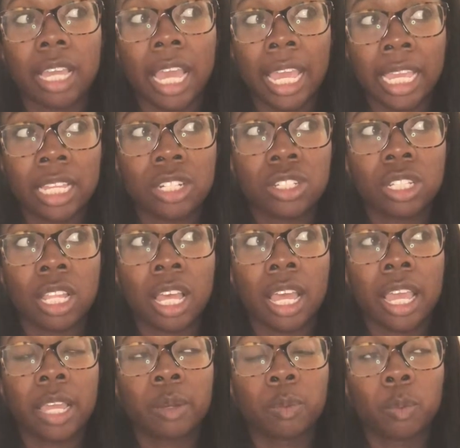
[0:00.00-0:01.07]
Angela
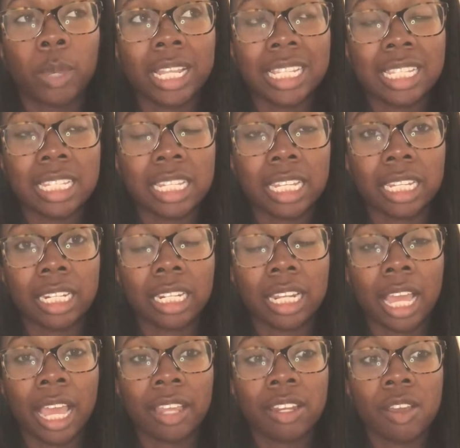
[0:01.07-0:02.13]
and Winston.
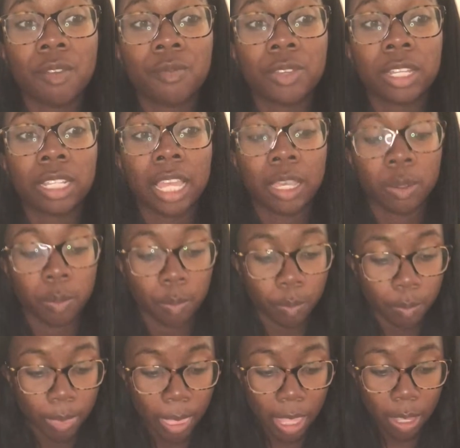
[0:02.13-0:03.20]
I don't feel like
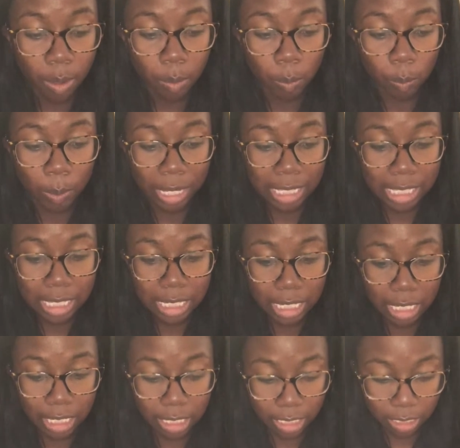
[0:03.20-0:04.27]

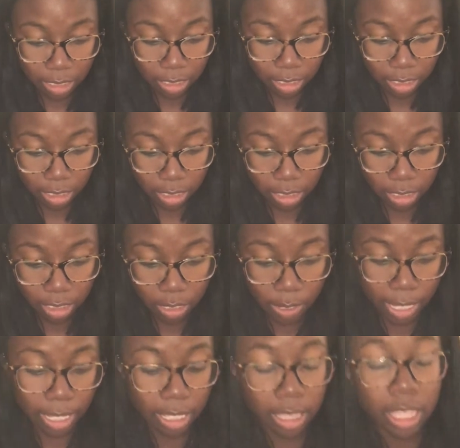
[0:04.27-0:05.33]
Winston,
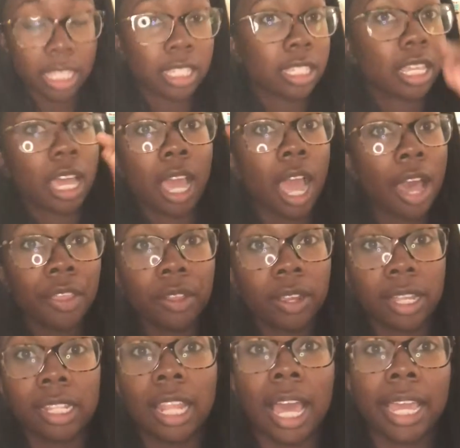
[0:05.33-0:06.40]
okay, this other
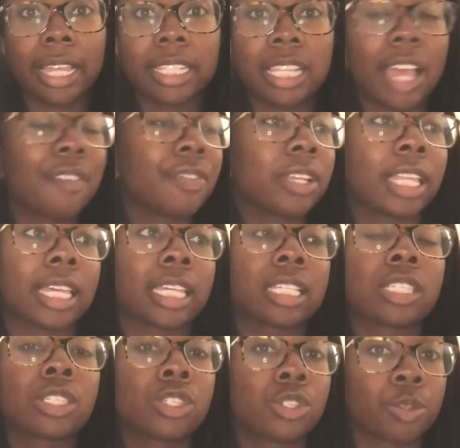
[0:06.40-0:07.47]
alliance, I feel like,
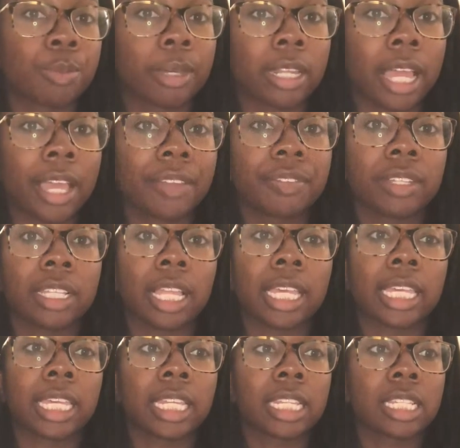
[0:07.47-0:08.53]
is stupid. I feel
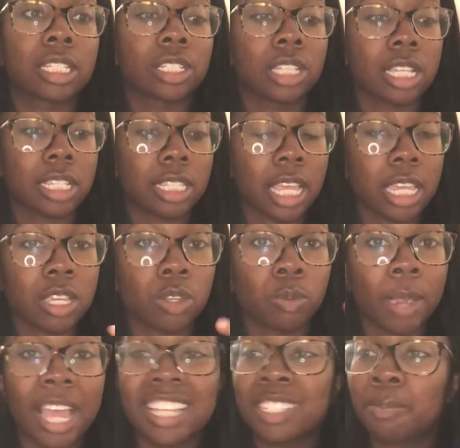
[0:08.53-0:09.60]
like it is just, like,
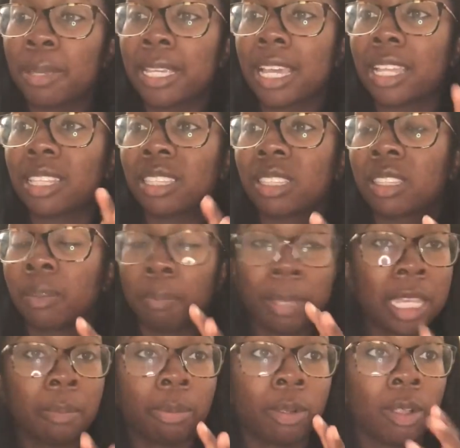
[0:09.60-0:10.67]
grasping at
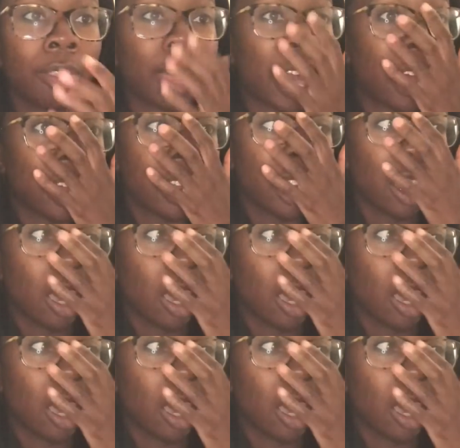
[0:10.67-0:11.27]
people that,